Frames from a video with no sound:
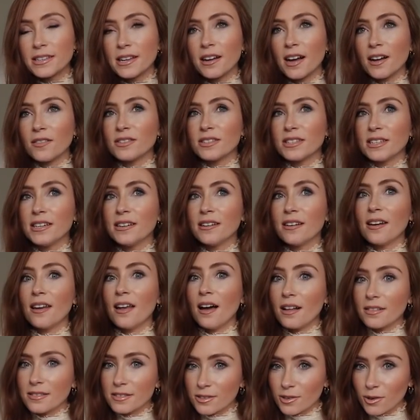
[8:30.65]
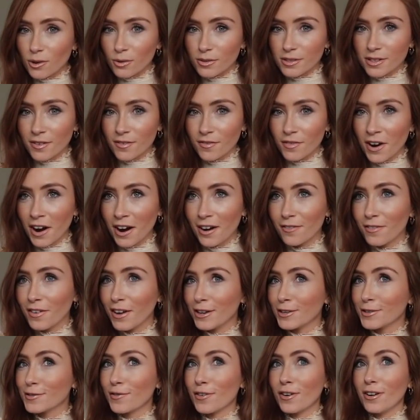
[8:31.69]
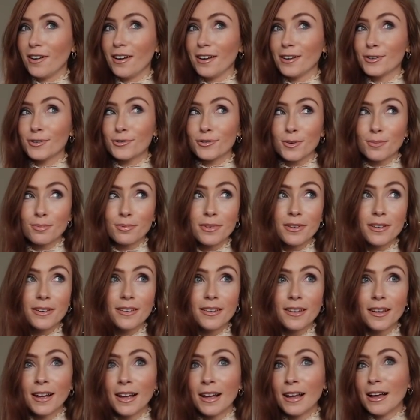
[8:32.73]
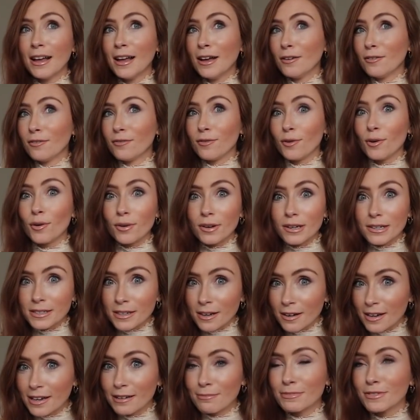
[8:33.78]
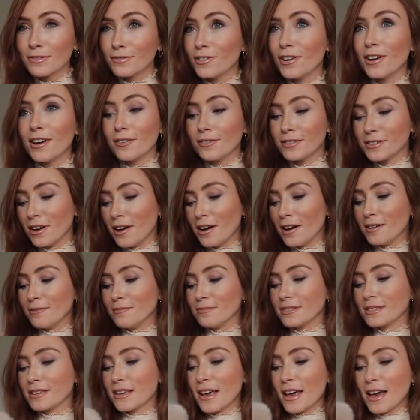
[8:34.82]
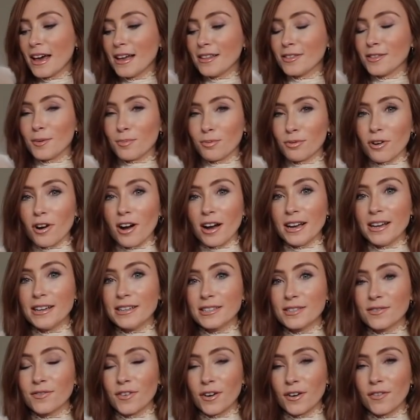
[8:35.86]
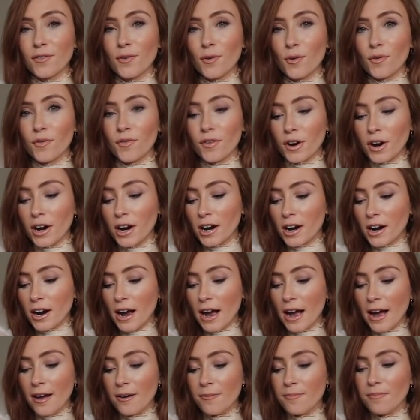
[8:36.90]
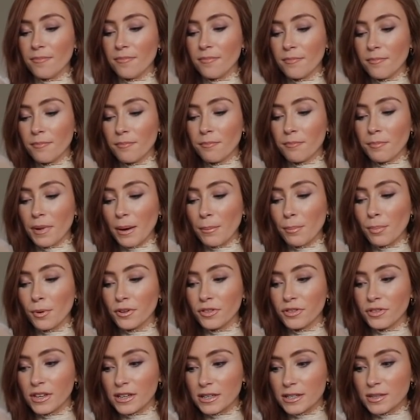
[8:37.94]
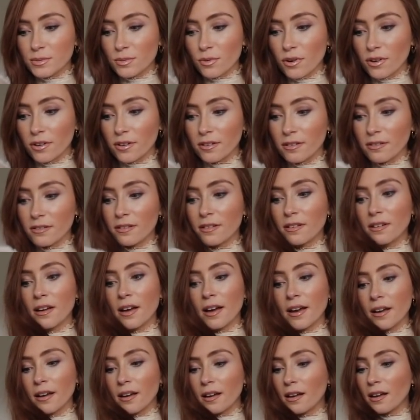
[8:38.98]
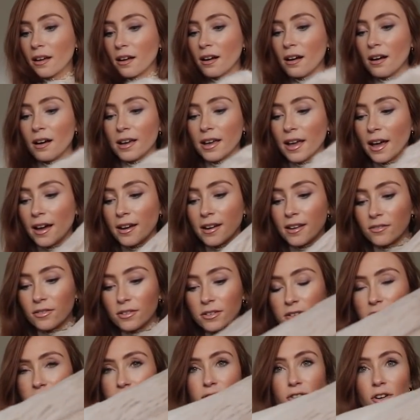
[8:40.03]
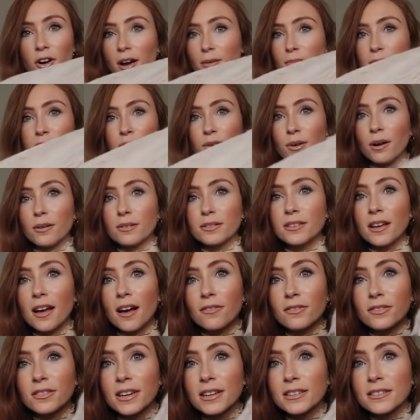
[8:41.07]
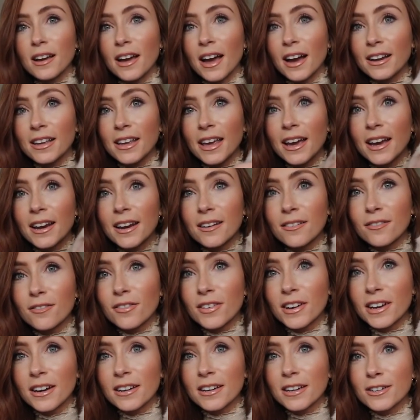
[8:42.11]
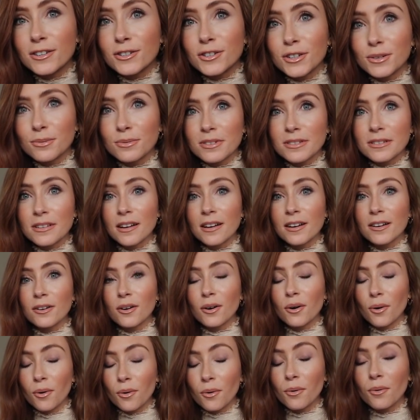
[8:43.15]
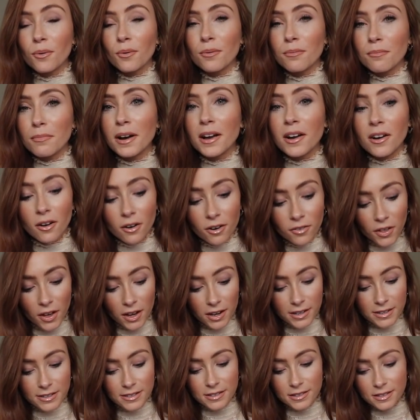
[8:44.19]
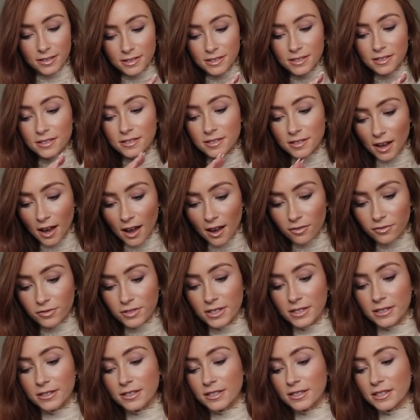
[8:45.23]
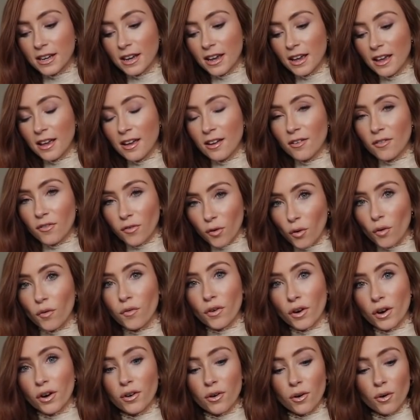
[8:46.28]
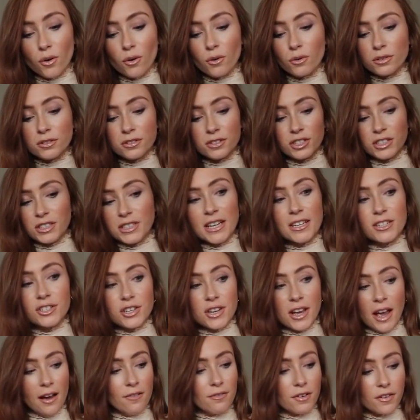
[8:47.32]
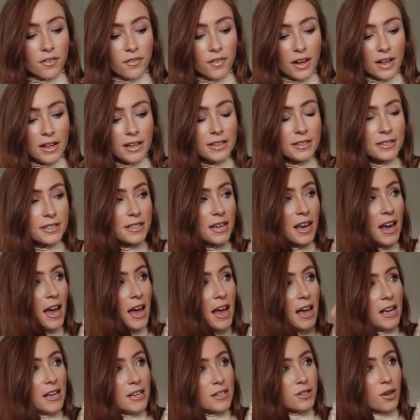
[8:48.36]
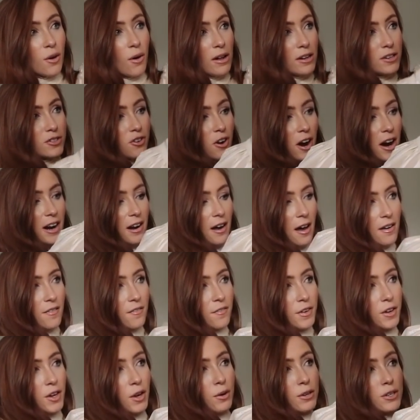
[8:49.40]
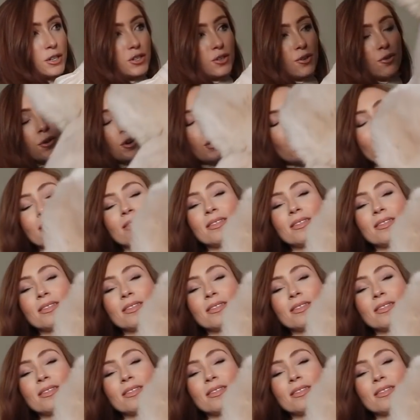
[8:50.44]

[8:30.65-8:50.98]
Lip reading: Like, I've seen lots of coats on Farfetch for like triple, four times, five times the price for faux fur. But this one, like, I can't even describe to you how soft it is. I had Kaylin feel it and she was like, oh my god, that is the softest faux fur coat she said she ever felt. So I'll try it on for you and show you.